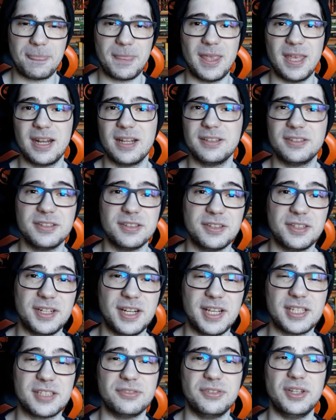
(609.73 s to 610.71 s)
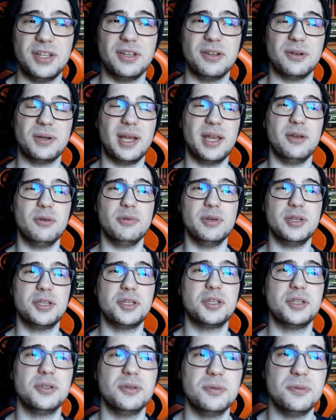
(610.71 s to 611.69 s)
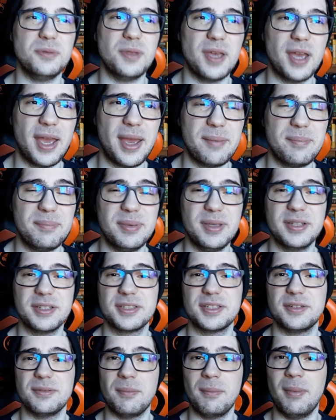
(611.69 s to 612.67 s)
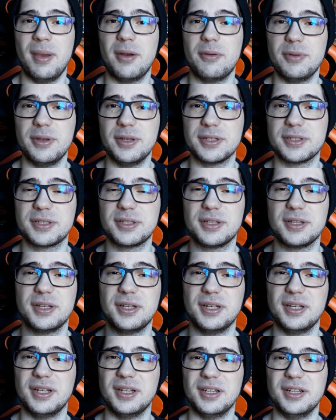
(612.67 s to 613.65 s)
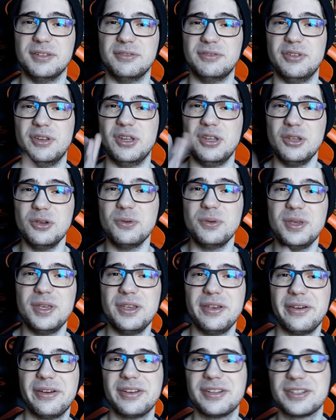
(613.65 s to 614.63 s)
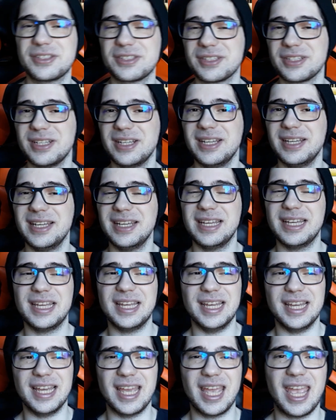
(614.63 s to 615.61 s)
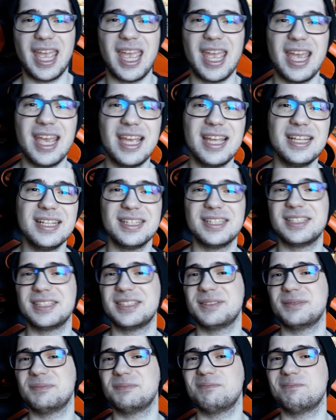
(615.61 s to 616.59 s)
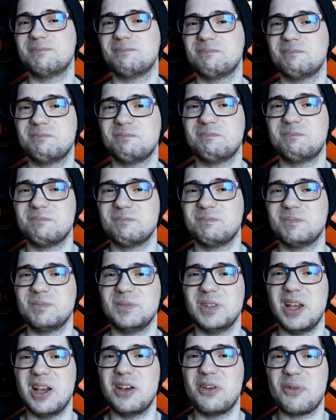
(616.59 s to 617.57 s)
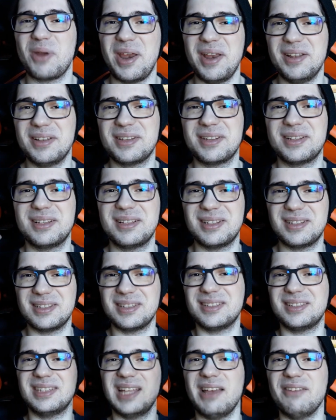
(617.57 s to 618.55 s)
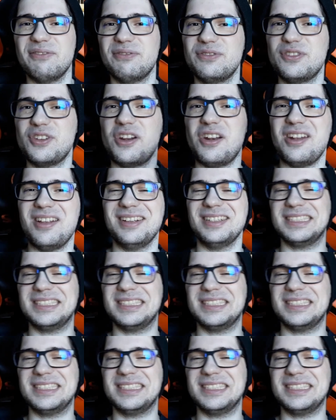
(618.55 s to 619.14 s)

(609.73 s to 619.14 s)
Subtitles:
And until the next video, I wish you the happiest, merriest of New Year's and a great death journey.